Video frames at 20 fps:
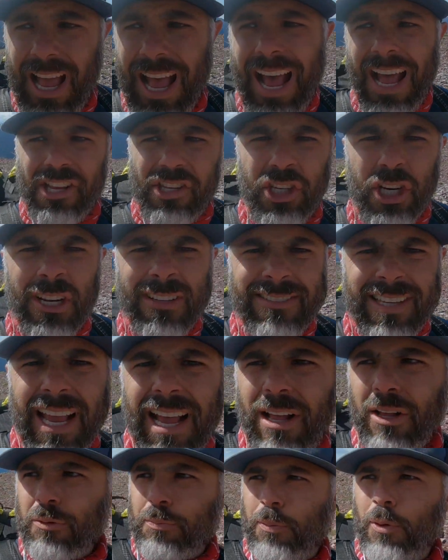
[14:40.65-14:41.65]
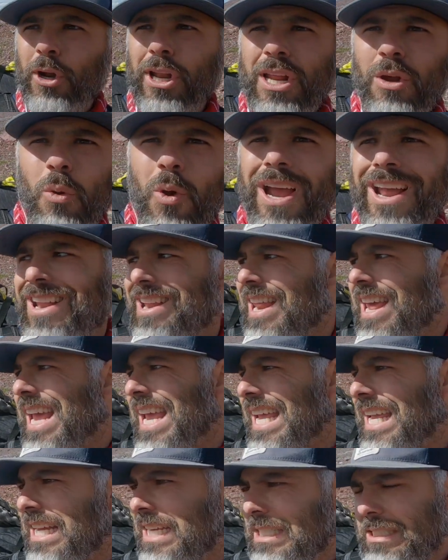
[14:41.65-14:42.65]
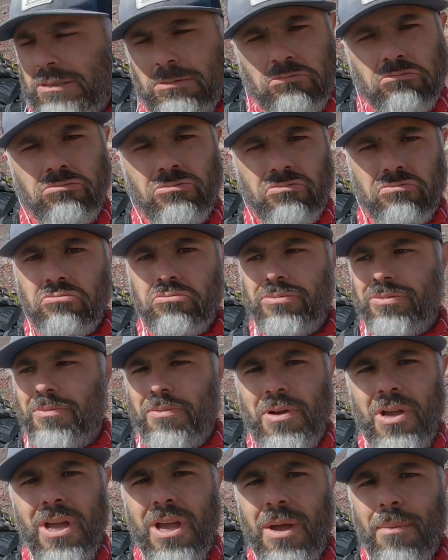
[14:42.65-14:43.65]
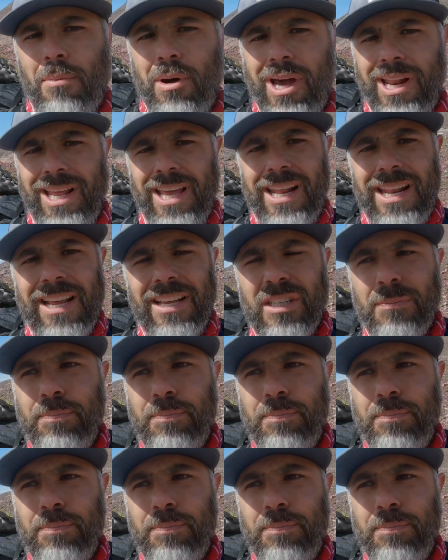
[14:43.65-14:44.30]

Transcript: As you can tell, it's pretty windy, but it is